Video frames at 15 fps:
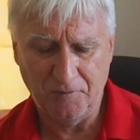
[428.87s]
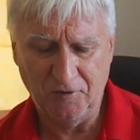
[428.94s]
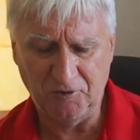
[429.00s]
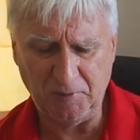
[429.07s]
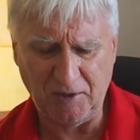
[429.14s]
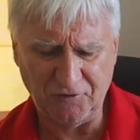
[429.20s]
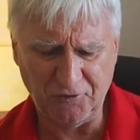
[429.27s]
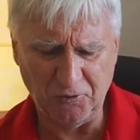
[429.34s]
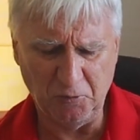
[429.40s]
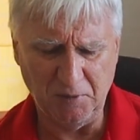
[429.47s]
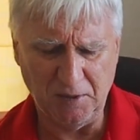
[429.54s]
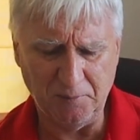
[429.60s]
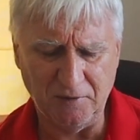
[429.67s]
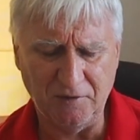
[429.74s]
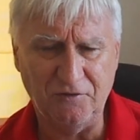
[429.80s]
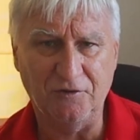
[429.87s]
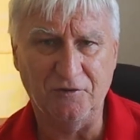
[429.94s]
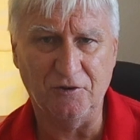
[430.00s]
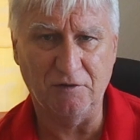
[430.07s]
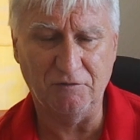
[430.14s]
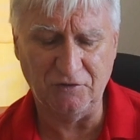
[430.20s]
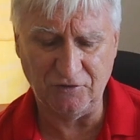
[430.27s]
It's about 2 millimeters
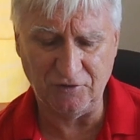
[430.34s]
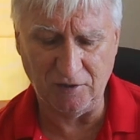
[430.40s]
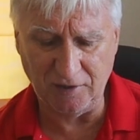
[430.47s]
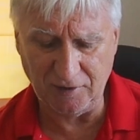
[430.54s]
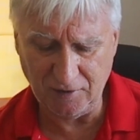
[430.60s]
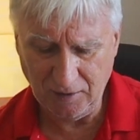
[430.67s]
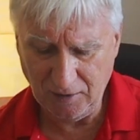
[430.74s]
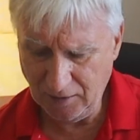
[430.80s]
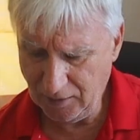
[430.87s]
either side,